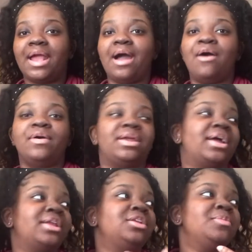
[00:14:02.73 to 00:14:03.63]
out and I
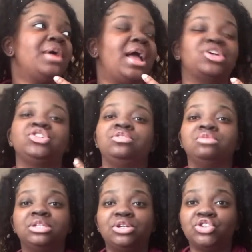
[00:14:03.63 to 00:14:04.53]
ended up actually
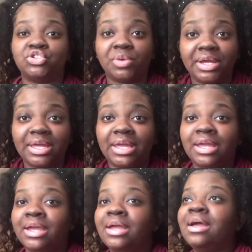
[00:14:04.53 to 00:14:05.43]
really enjoying
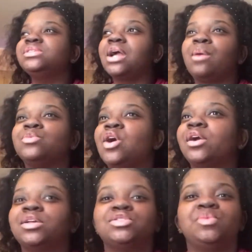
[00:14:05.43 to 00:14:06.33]
it. It's like I'm
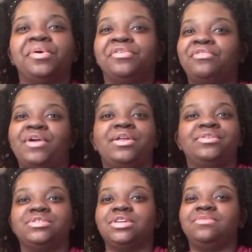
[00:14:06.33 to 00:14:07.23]
talking to a friend
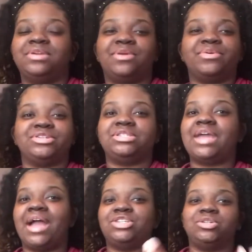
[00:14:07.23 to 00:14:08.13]
or something. We're just
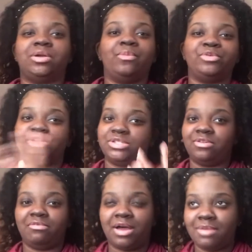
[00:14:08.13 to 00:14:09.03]
catching up, which is the
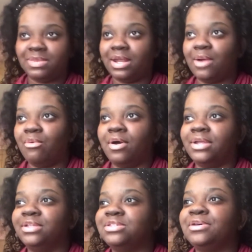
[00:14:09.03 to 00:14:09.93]
vibe that I
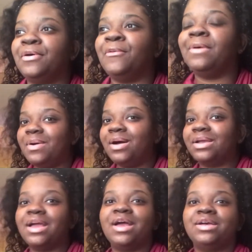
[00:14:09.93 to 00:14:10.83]
wanted. So,
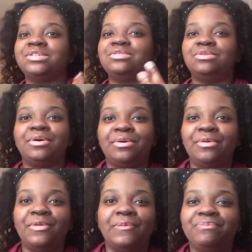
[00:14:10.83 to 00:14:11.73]
podcast, you
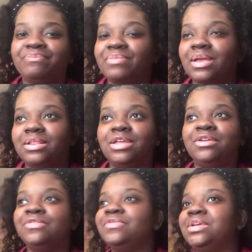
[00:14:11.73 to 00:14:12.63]
know,
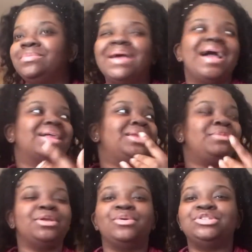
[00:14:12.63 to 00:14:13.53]
leave feedback, let
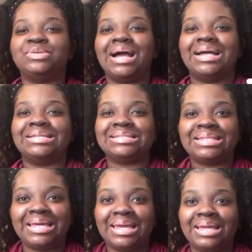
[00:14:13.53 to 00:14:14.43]
me know what you guys
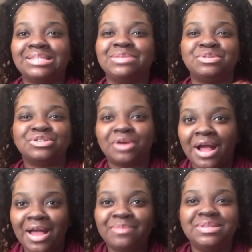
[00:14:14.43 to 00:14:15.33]
think,
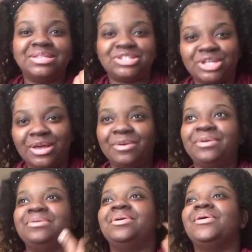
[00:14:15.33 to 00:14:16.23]
subscribe to the channel,
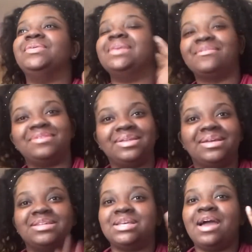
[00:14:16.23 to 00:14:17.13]
you know, definitely,
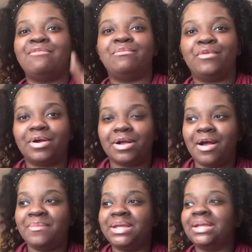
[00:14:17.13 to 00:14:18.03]
because I have more
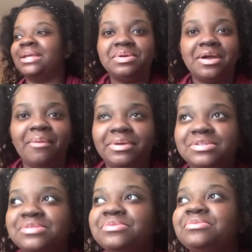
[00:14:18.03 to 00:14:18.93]
coming
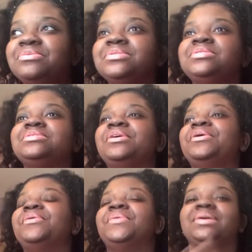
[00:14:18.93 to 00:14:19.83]
soon.
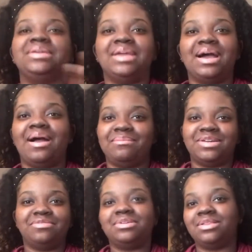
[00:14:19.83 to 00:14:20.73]
So yeah, I'm
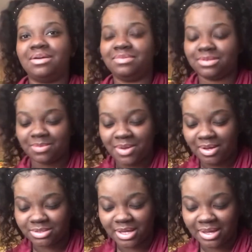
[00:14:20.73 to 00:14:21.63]
definitely loving the
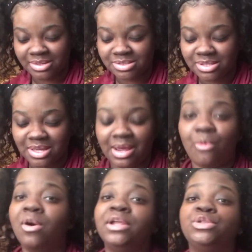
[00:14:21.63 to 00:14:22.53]
podcast and I
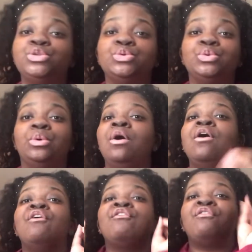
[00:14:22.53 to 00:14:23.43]
want it to
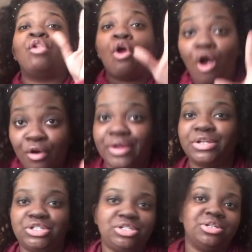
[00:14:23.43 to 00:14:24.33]

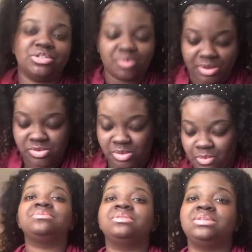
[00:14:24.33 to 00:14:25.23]
flourish in
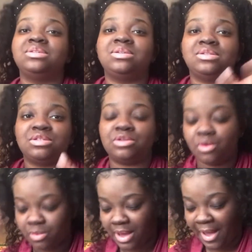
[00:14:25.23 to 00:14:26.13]
2021. Existence, so
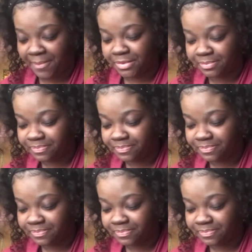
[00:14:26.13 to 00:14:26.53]
will happen.